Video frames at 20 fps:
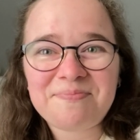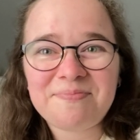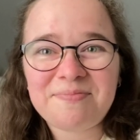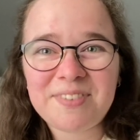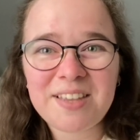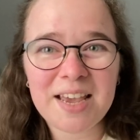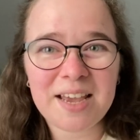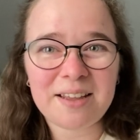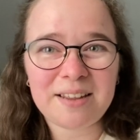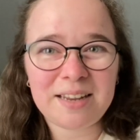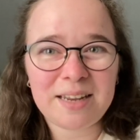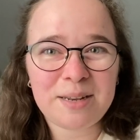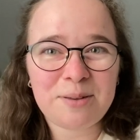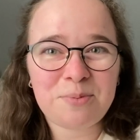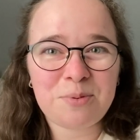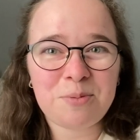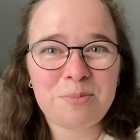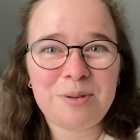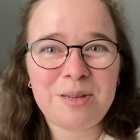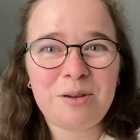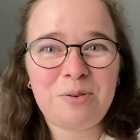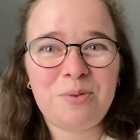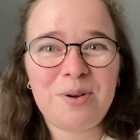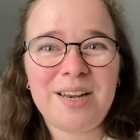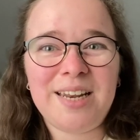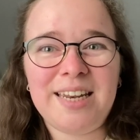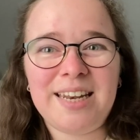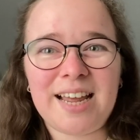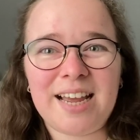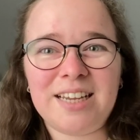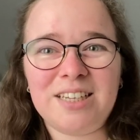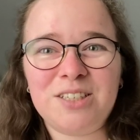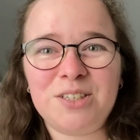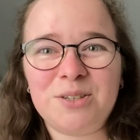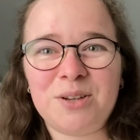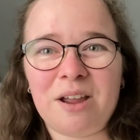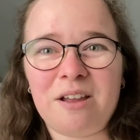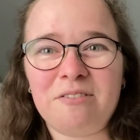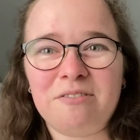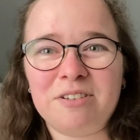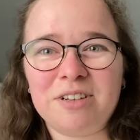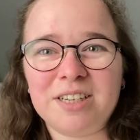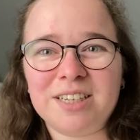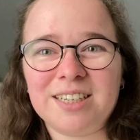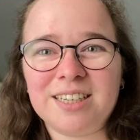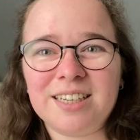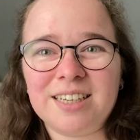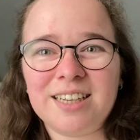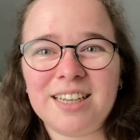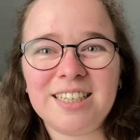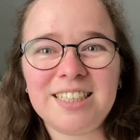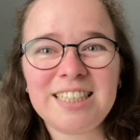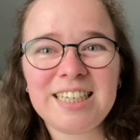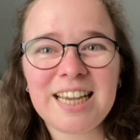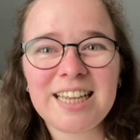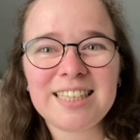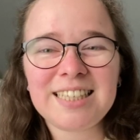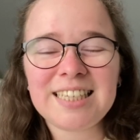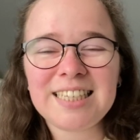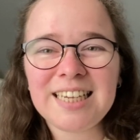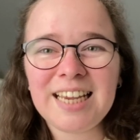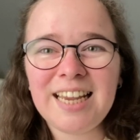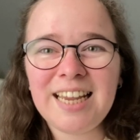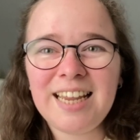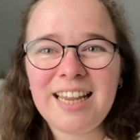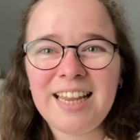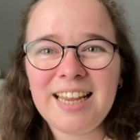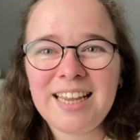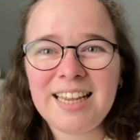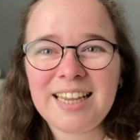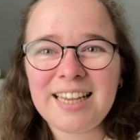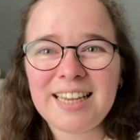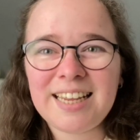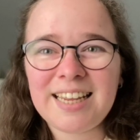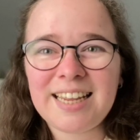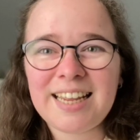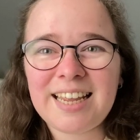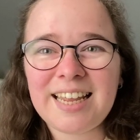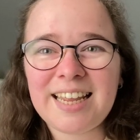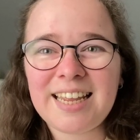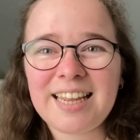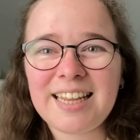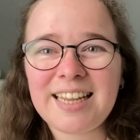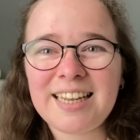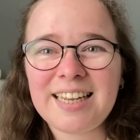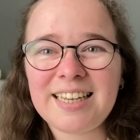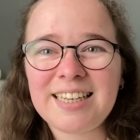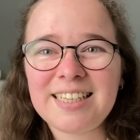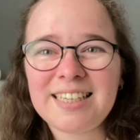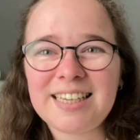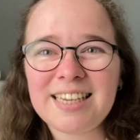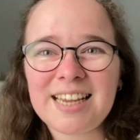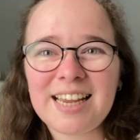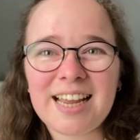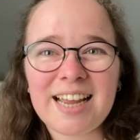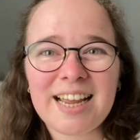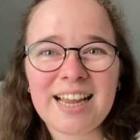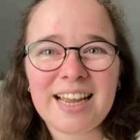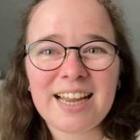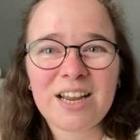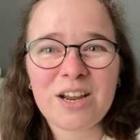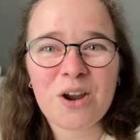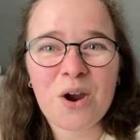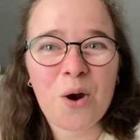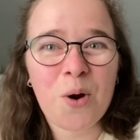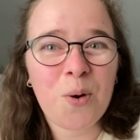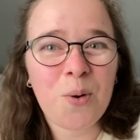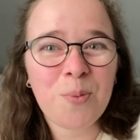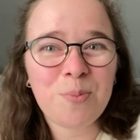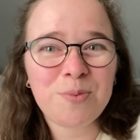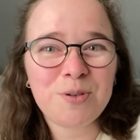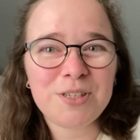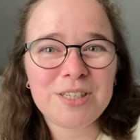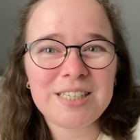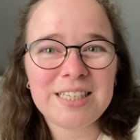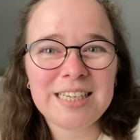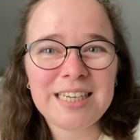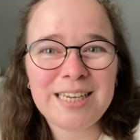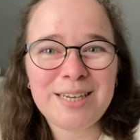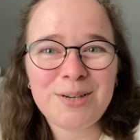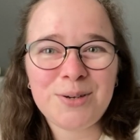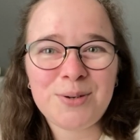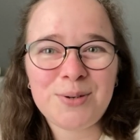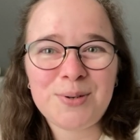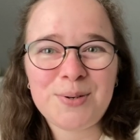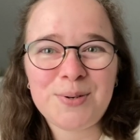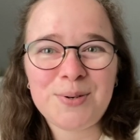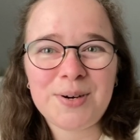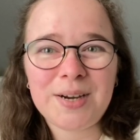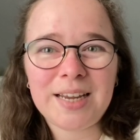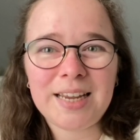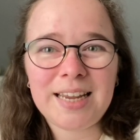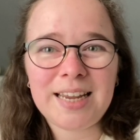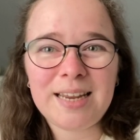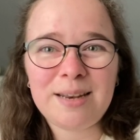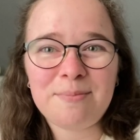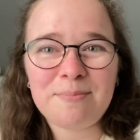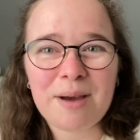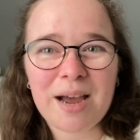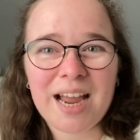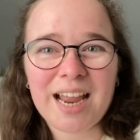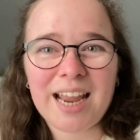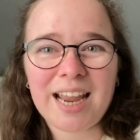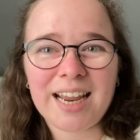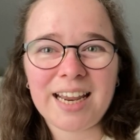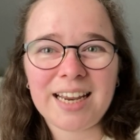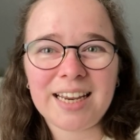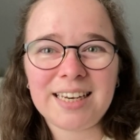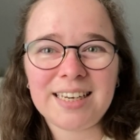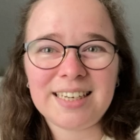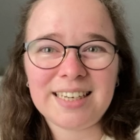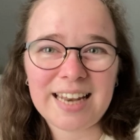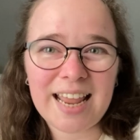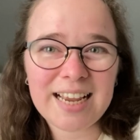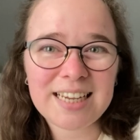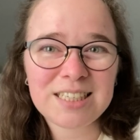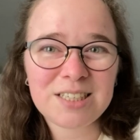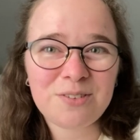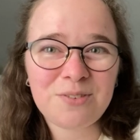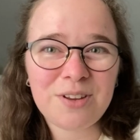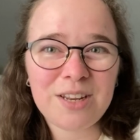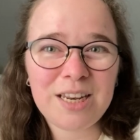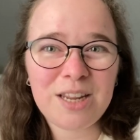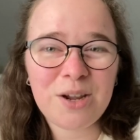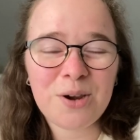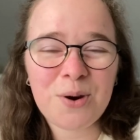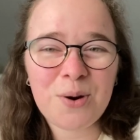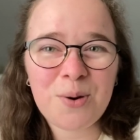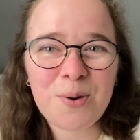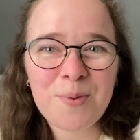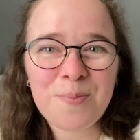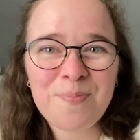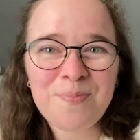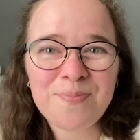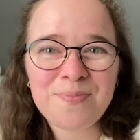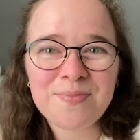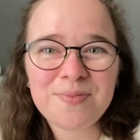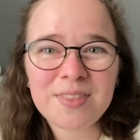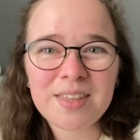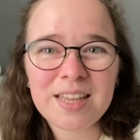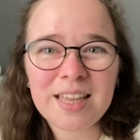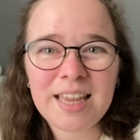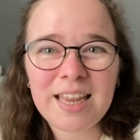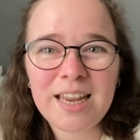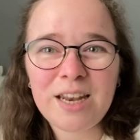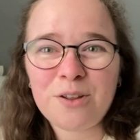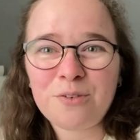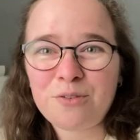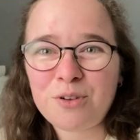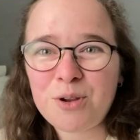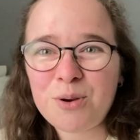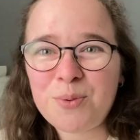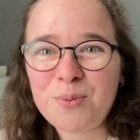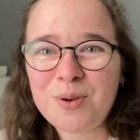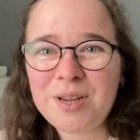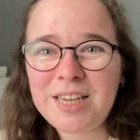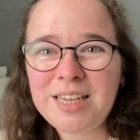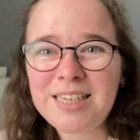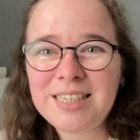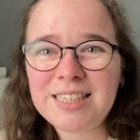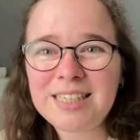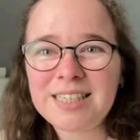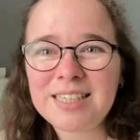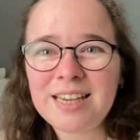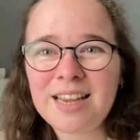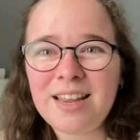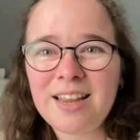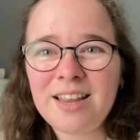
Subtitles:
Yeah, it would be really nice to have a chat. And I hope to see you in my next video in a few weeks,